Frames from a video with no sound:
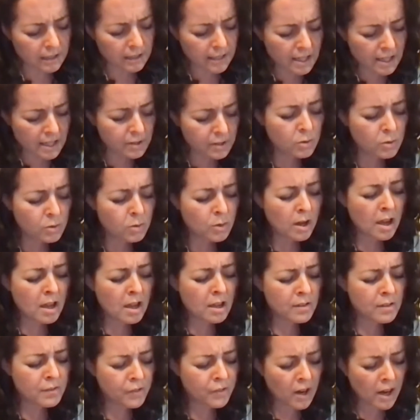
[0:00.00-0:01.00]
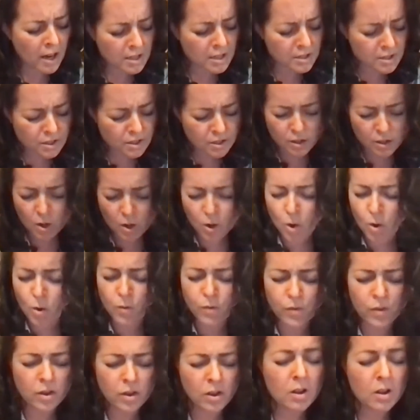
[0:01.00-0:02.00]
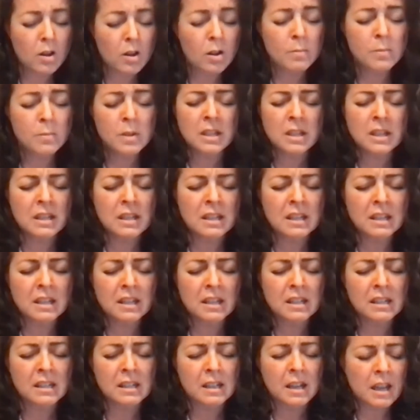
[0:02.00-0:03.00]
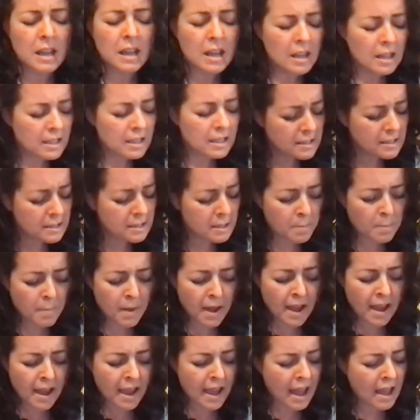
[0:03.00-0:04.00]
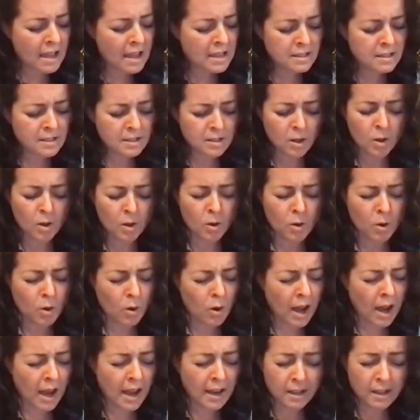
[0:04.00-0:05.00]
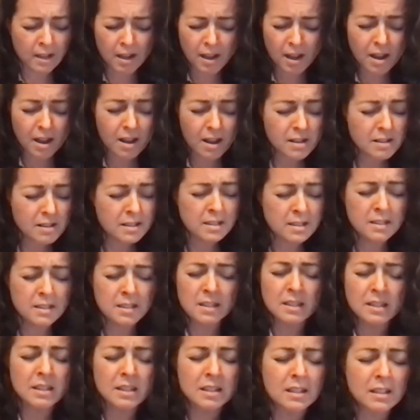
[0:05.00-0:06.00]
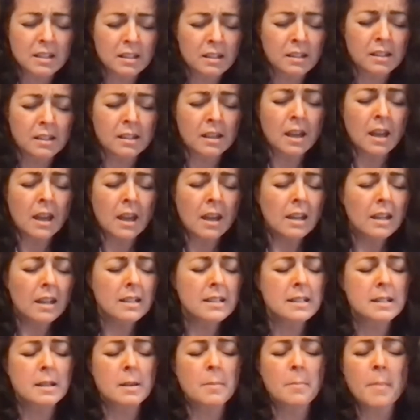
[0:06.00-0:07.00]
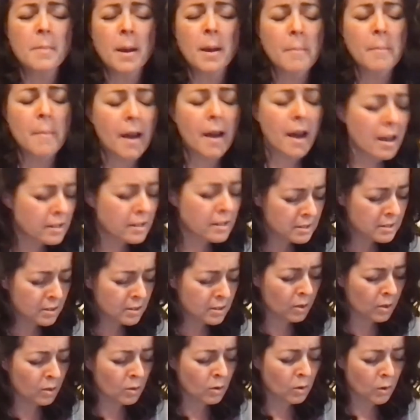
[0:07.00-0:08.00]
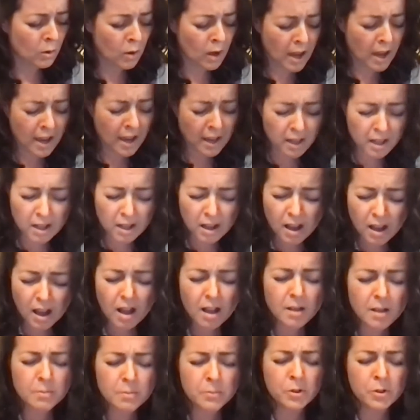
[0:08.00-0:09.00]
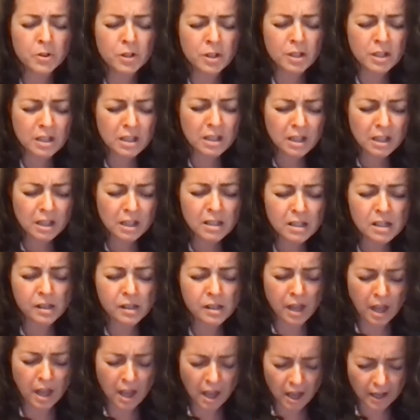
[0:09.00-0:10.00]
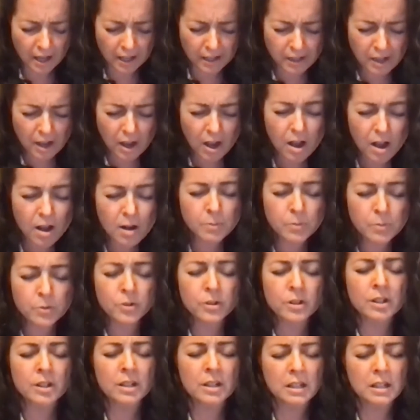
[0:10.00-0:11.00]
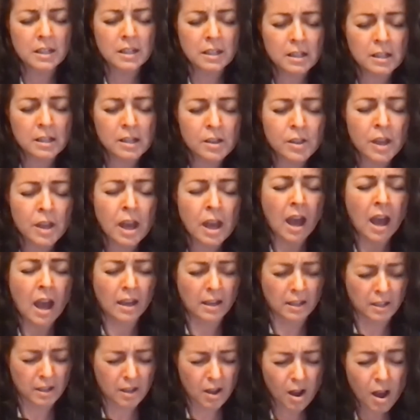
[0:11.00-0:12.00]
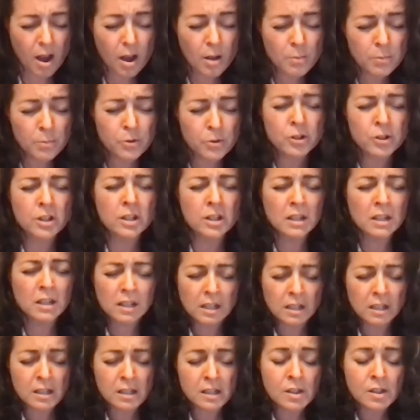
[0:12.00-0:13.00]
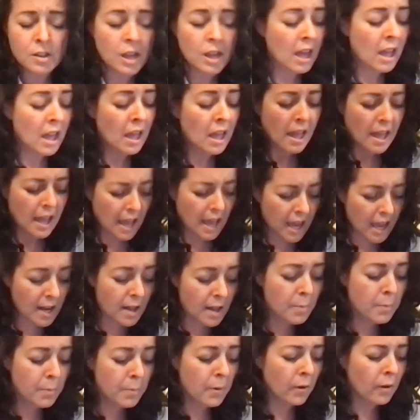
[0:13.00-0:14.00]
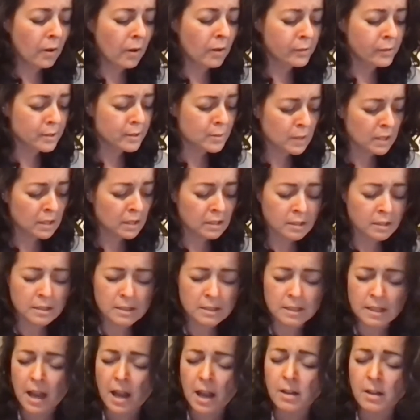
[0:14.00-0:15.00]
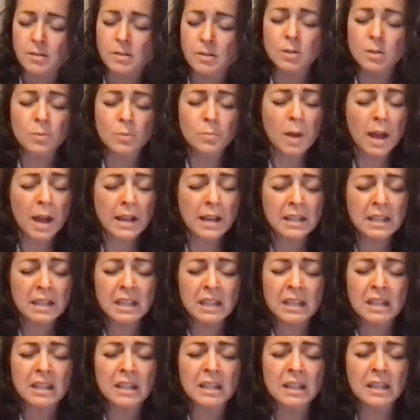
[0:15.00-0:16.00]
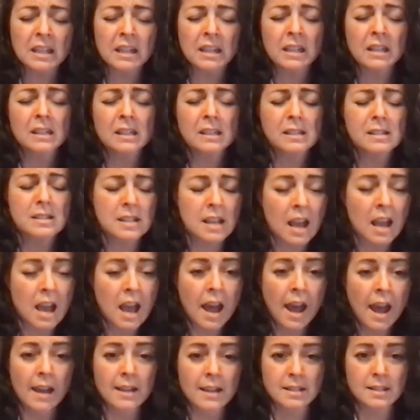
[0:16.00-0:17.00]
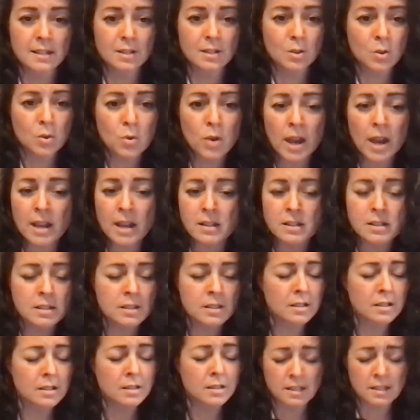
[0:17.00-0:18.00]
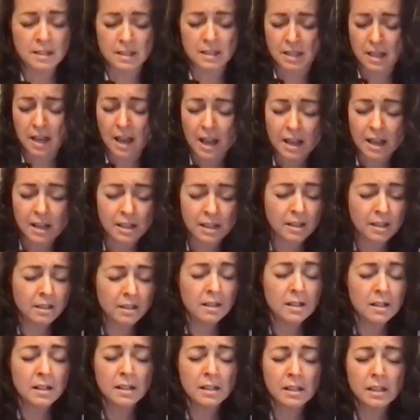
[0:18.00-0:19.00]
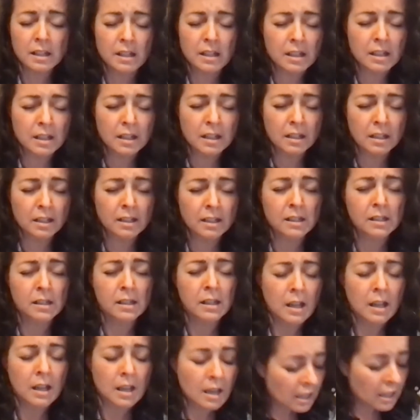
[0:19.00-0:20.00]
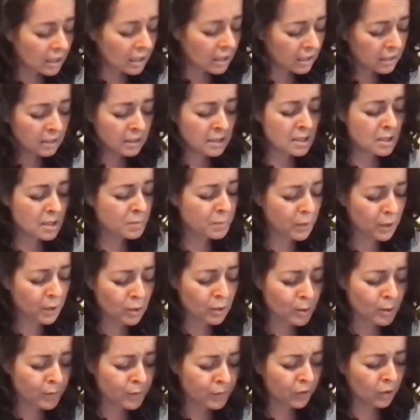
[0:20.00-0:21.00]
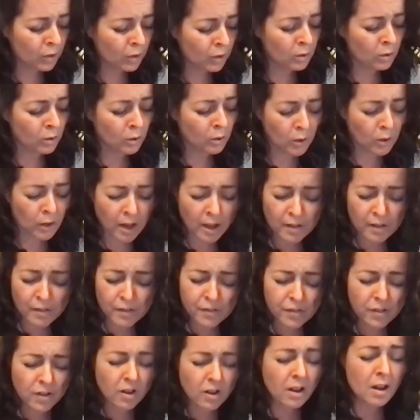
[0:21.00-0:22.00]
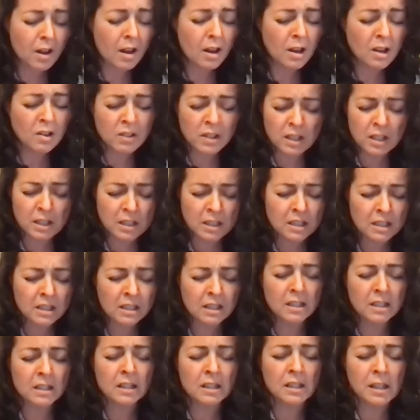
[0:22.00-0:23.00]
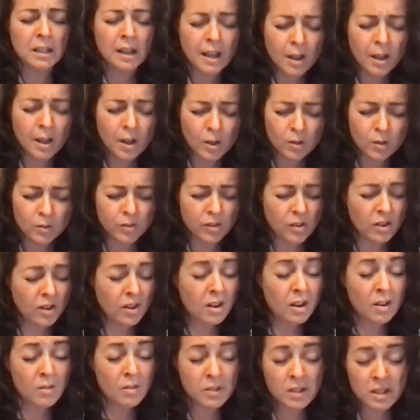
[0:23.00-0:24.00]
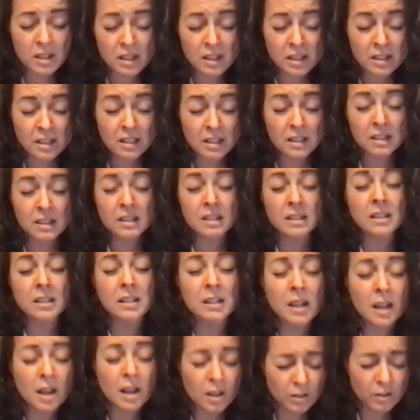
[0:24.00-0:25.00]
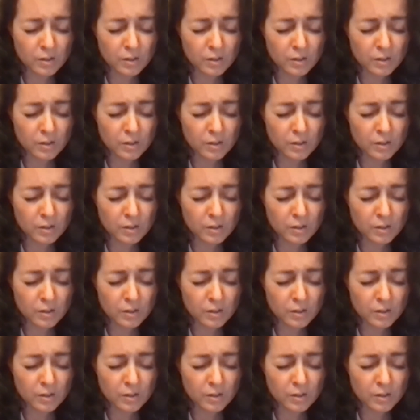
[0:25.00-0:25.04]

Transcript: Let the wave crash over me. It's in my eyes so I can't see. It's in my mouth so I can't breathe. I can't breathe. I can't breathe. And it pulls me down to my knees. I surrender silently in this beautiful reverie. Reverie.